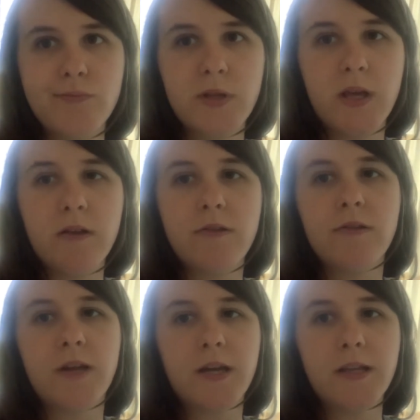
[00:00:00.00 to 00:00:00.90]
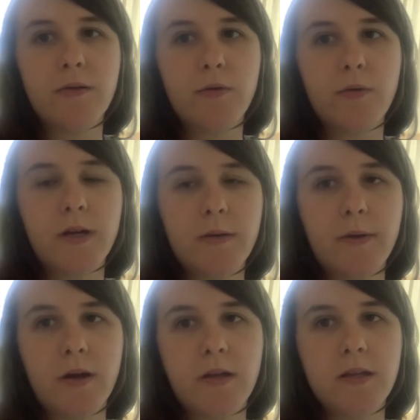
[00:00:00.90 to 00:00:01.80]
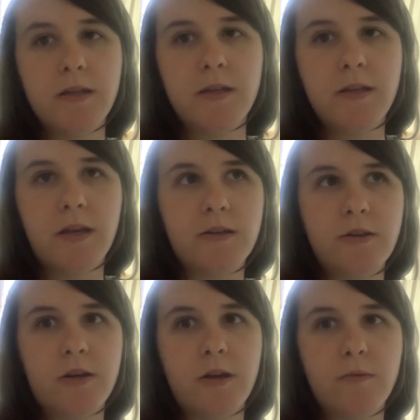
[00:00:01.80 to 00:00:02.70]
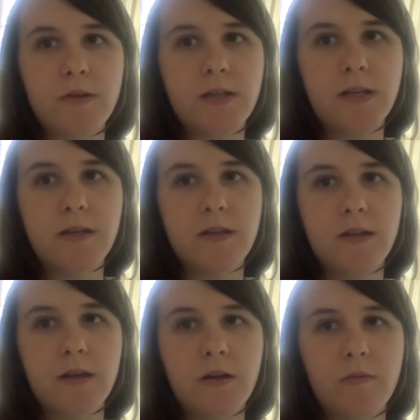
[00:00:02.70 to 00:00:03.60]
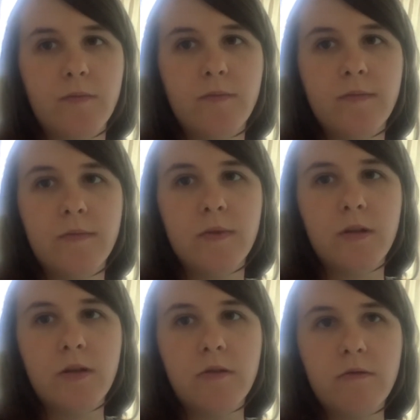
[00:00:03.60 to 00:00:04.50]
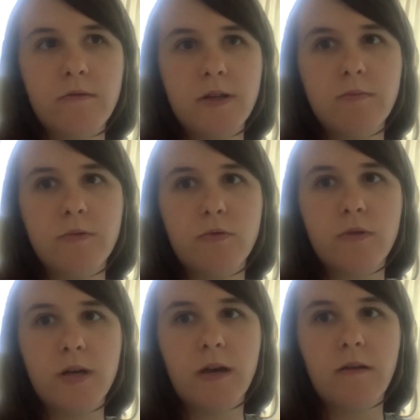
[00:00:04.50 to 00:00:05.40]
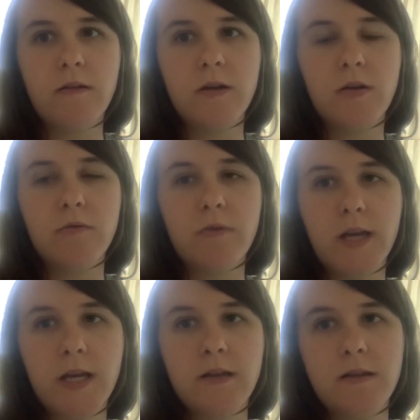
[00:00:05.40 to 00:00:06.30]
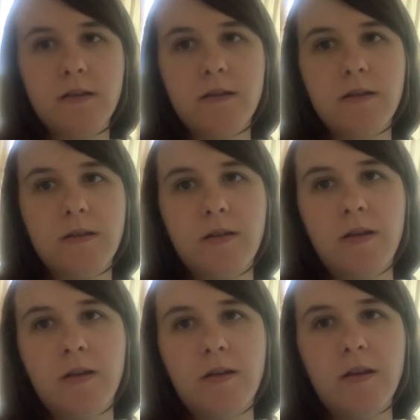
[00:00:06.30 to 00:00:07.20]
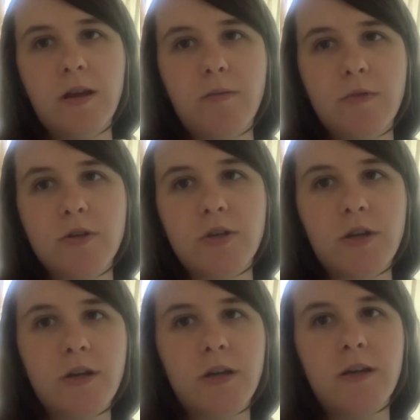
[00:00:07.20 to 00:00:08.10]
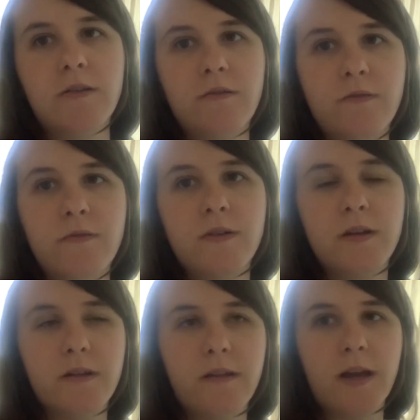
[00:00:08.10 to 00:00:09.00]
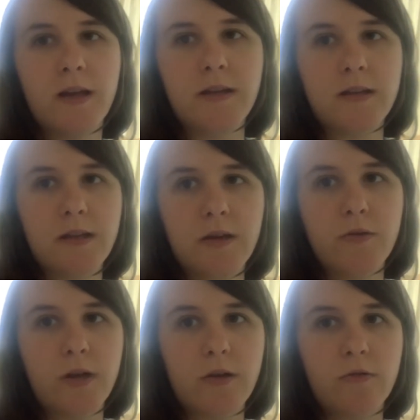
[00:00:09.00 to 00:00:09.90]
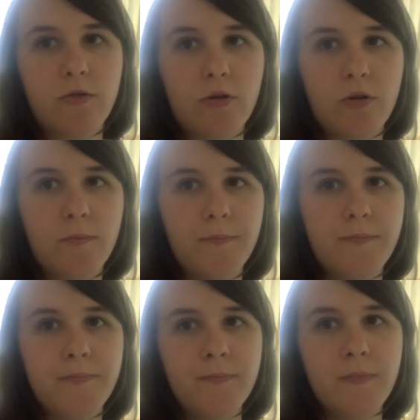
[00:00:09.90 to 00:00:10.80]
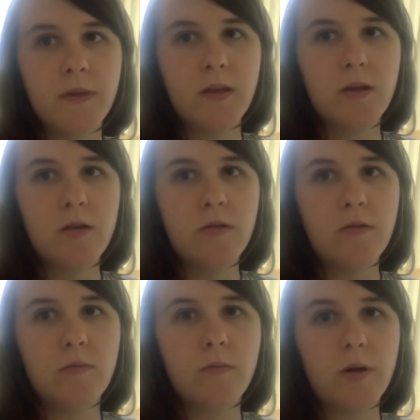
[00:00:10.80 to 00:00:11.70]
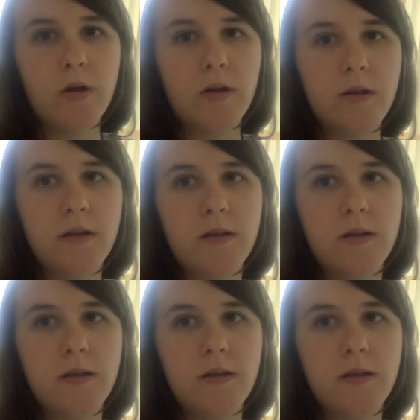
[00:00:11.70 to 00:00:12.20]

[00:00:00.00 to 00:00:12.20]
the other thing they were worried about yesterday was his um, respiratory rate. I'm not sure if that has slowed down or not, but